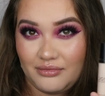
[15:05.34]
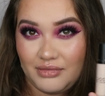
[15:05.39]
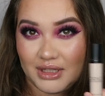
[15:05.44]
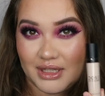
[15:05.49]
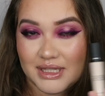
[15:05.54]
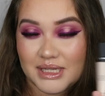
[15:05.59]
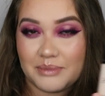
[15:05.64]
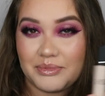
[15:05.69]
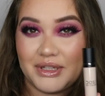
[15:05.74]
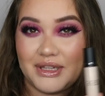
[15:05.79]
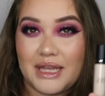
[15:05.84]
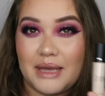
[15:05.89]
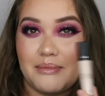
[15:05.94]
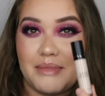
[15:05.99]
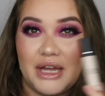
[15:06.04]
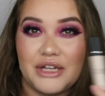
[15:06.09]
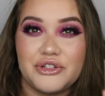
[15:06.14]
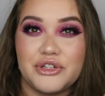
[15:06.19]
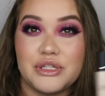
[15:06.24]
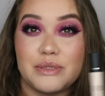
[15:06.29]
Something that
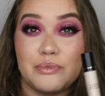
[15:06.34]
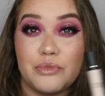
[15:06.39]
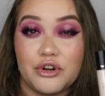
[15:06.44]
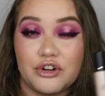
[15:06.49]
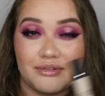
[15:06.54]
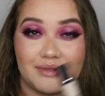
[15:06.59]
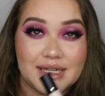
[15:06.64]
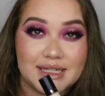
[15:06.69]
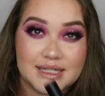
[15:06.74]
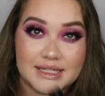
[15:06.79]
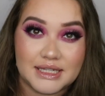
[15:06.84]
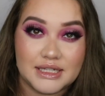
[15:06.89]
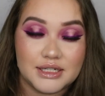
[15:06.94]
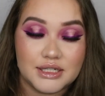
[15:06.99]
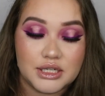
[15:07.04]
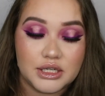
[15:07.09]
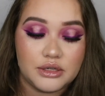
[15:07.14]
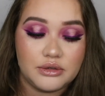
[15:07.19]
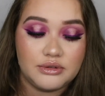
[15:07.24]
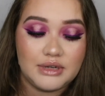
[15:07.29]
matches more of my skin
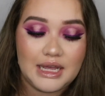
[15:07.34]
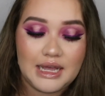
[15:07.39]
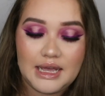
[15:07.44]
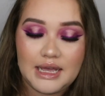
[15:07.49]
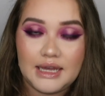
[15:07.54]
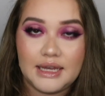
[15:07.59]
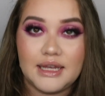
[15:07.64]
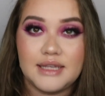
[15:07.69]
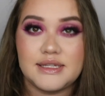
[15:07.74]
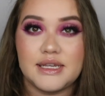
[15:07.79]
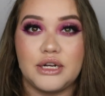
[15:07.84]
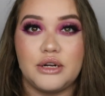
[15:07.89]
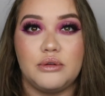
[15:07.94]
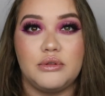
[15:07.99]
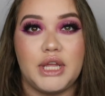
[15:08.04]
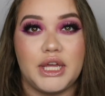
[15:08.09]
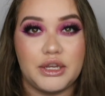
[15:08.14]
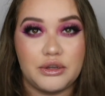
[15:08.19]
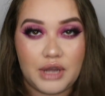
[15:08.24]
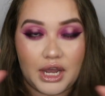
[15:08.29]
tone, because
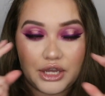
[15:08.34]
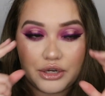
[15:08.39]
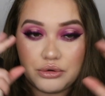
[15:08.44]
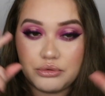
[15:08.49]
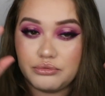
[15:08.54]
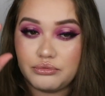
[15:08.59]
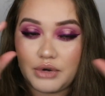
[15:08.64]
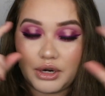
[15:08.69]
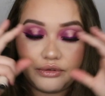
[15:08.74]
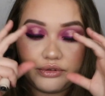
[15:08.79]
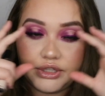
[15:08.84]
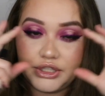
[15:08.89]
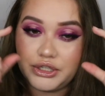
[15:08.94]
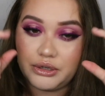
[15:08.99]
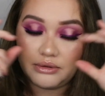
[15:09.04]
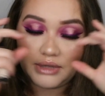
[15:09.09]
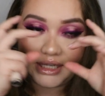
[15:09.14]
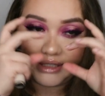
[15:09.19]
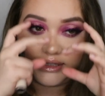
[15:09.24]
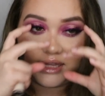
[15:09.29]
I really
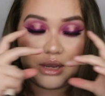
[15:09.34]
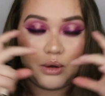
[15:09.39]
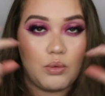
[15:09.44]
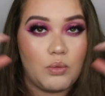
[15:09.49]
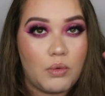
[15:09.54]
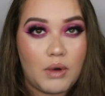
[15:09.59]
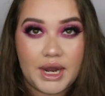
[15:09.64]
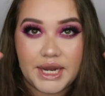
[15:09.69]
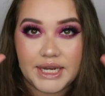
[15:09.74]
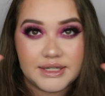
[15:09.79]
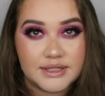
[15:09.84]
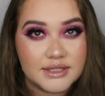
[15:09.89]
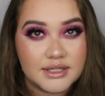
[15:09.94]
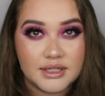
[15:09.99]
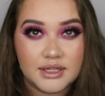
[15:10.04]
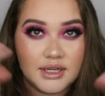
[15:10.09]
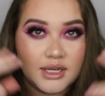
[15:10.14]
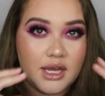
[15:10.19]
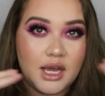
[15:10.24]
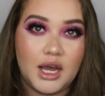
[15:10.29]
don't like that white
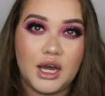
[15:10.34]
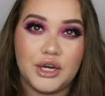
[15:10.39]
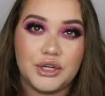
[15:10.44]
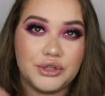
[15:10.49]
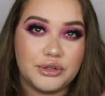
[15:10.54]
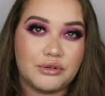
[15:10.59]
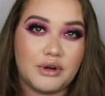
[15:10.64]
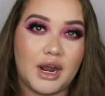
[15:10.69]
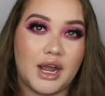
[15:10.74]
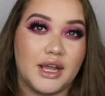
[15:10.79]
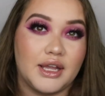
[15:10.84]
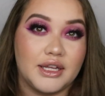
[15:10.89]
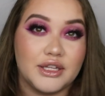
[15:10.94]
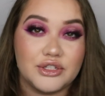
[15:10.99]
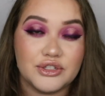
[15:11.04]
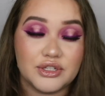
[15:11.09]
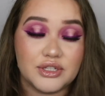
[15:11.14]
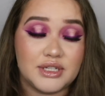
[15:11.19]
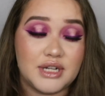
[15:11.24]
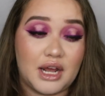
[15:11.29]
under eye.
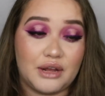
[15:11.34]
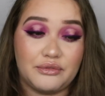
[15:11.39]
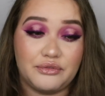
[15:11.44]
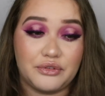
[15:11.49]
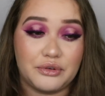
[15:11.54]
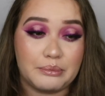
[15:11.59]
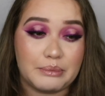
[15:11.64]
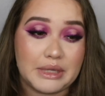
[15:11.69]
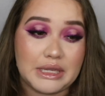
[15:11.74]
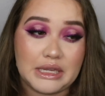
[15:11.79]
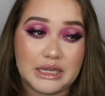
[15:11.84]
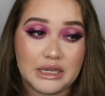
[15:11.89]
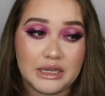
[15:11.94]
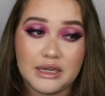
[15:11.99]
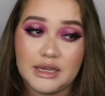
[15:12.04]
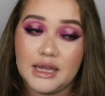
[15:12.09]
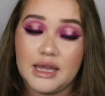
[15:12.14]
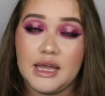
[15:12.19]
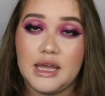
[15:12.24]
It's just not for me.